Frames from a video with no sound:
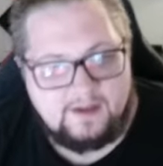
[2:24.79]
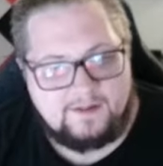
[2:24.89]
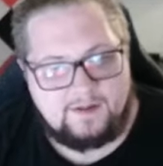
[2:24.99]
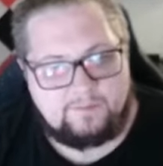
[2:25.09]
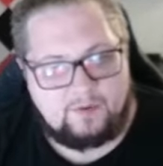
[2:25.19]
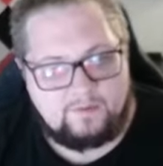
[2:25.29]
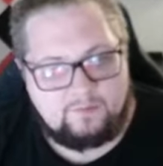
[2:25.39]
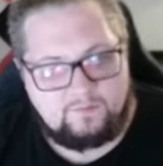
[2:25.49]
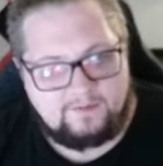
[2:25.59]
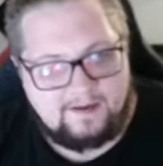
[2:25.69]
The
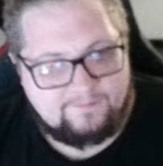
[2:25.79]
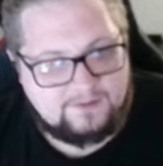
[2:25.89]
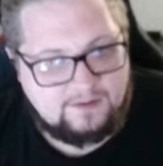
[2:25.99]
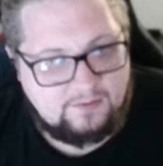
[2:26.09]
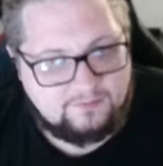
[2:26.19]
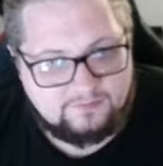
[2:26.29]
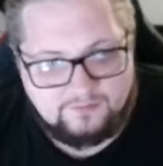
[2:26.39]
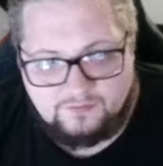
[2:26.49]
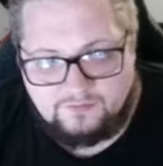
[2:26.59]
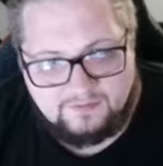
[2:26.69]
opponent will have to go
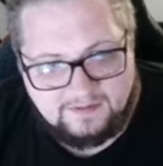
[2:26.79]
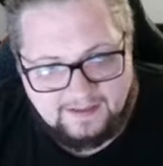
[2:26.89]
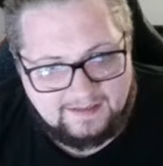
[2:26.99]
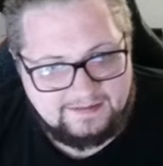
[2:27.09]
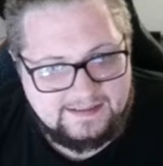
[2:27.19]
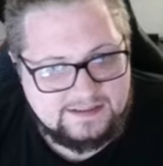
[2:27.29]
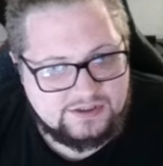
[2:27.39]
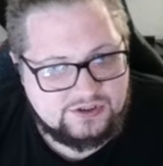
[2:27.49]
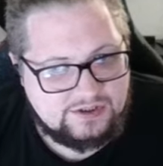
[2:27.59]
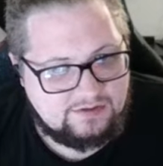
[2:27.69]
through at least a
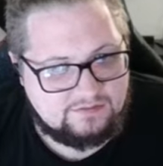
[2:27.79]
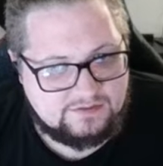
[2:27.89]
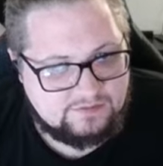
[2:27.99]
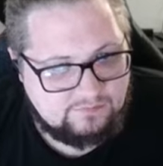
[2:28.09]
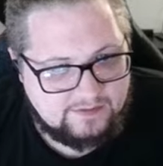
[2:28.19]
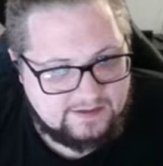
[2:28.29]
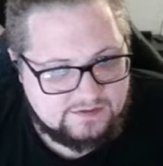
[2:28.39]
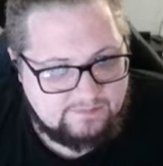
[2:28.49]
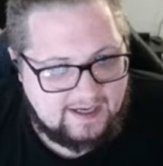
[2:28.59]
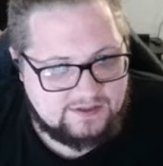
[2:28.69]
shield to win this
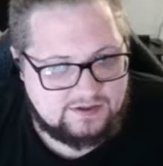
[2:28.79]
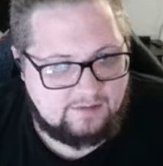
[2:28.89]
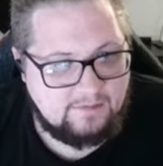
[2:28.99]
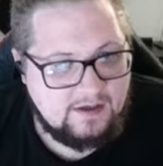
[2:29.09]
matchup